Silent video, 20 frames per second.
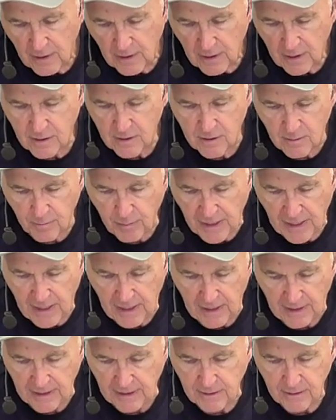is to
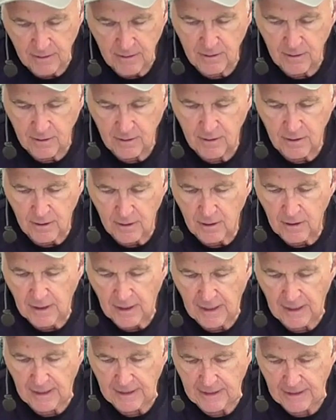buy
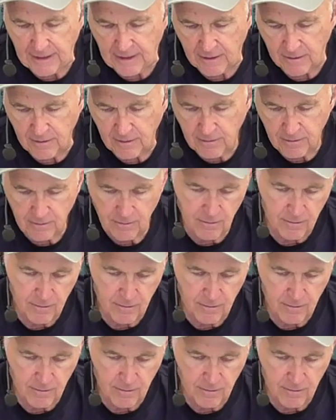high-end